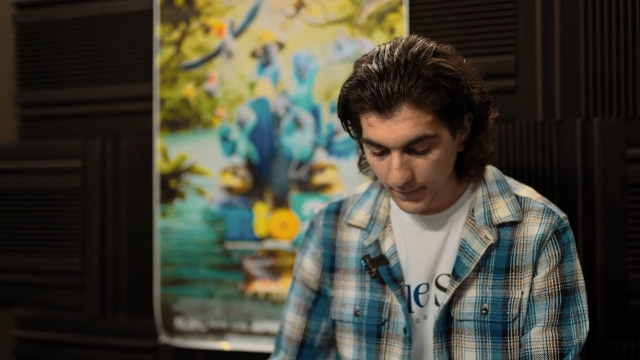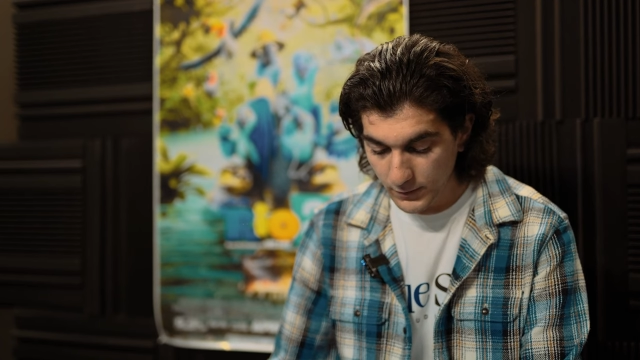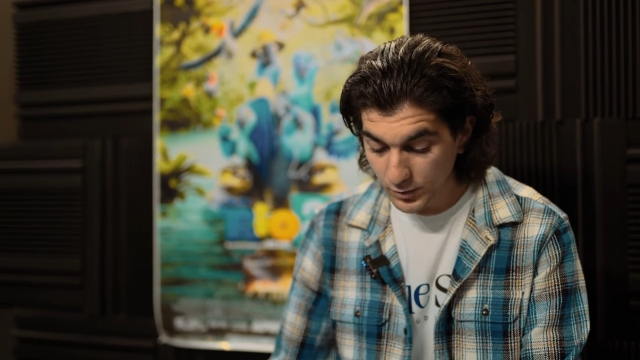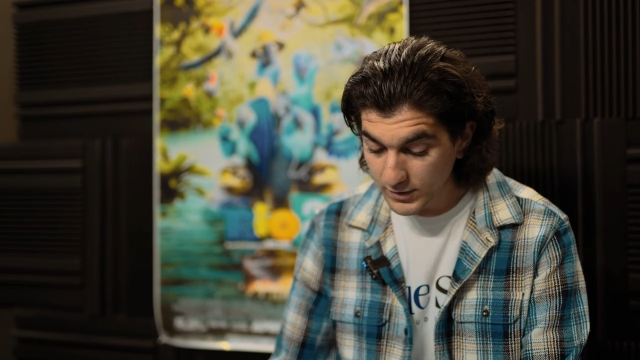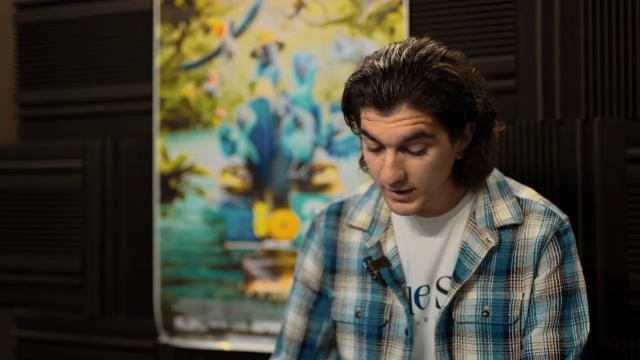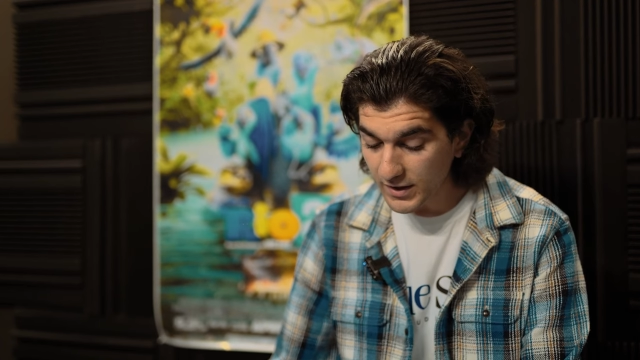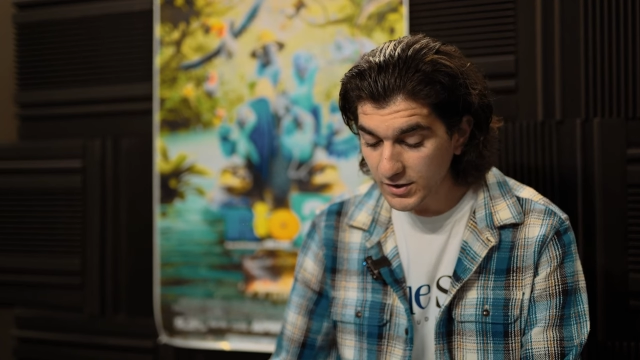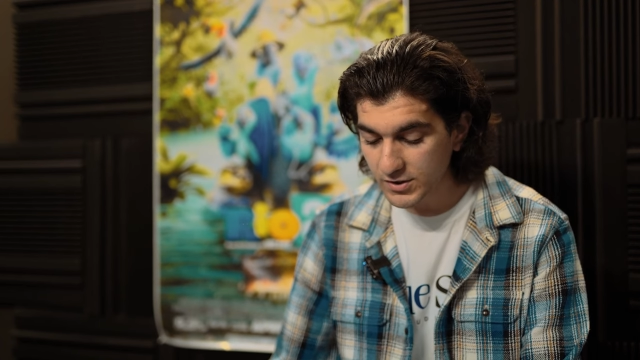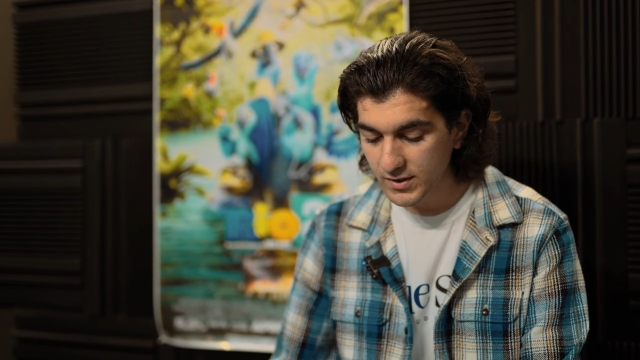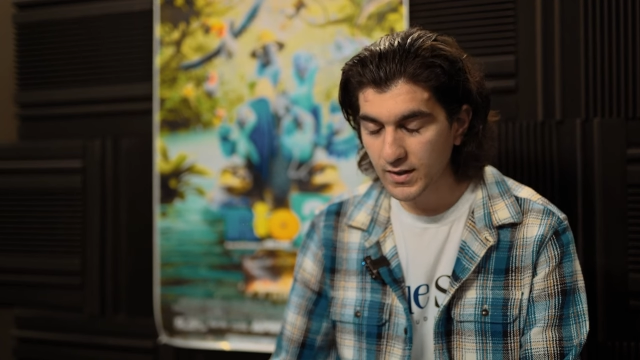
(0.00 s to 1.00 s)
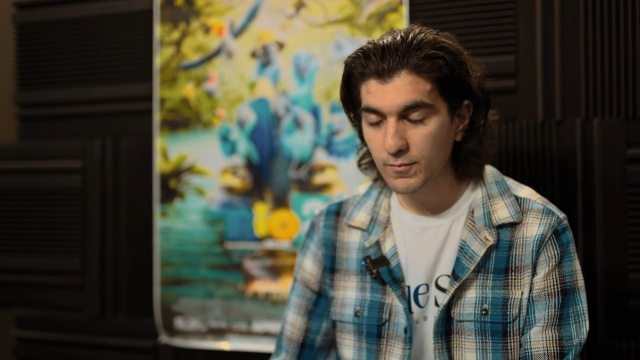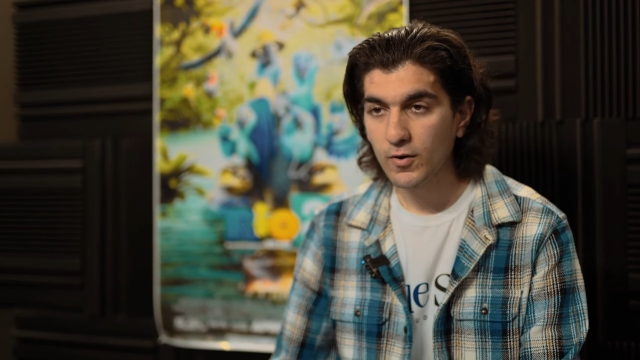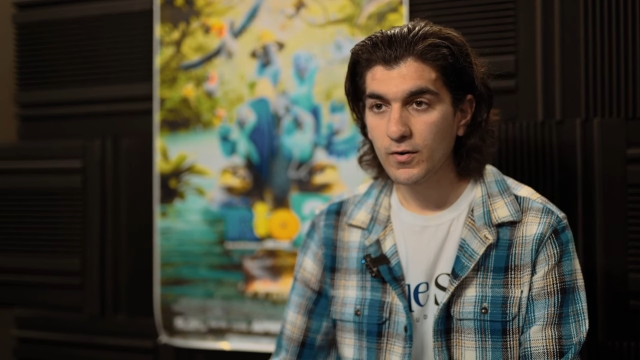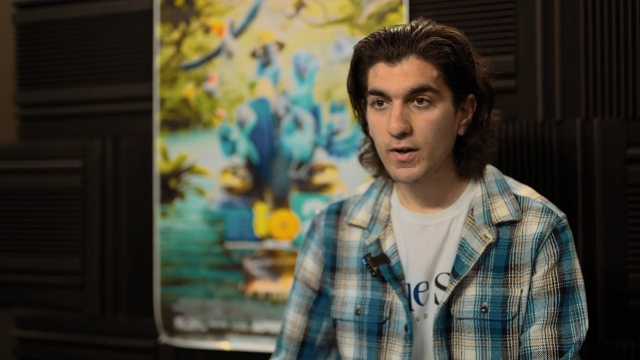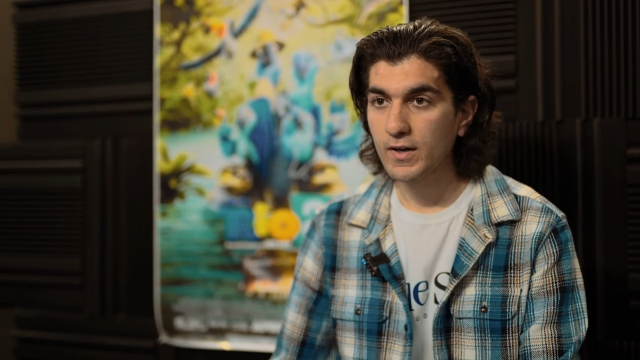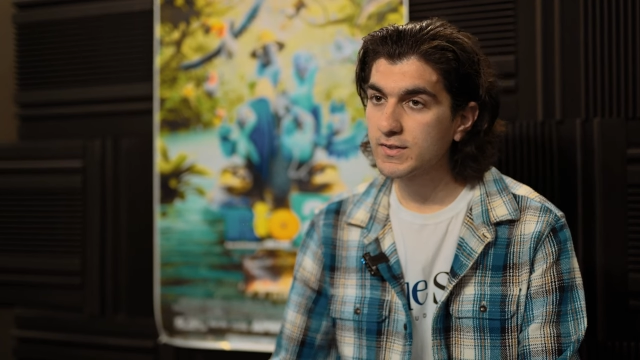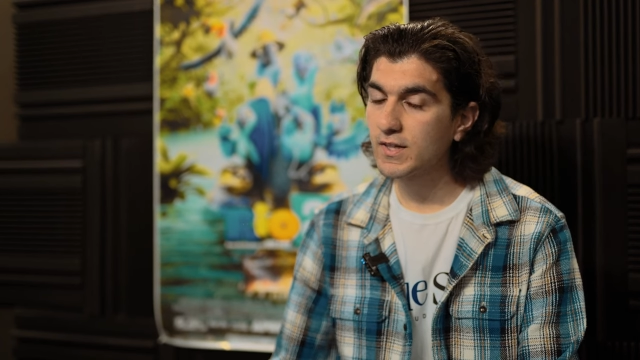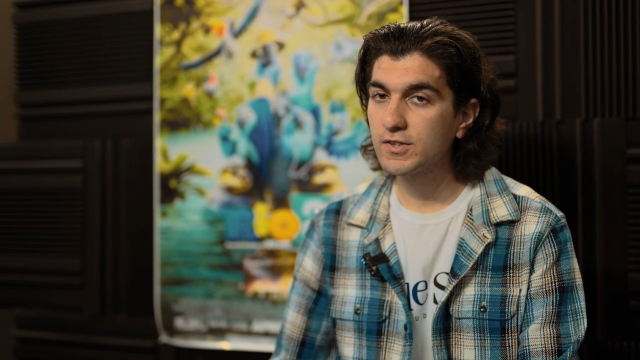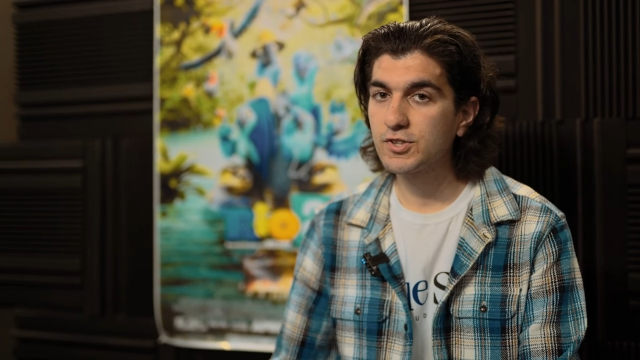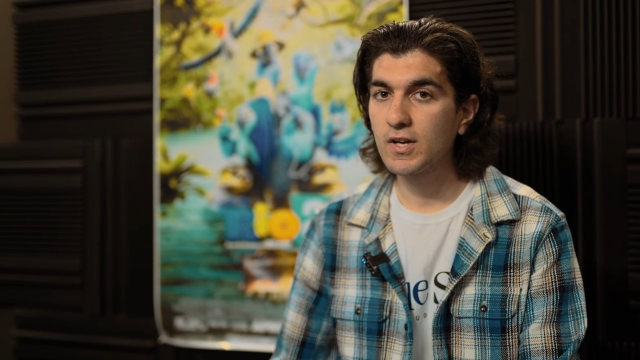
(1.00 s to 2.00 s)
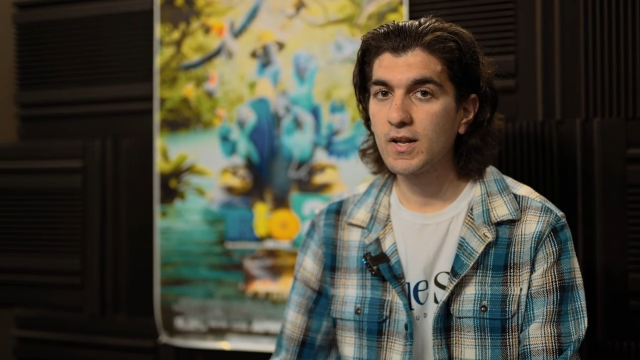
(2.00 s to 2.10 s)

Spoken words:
to teenagers anymore, etc.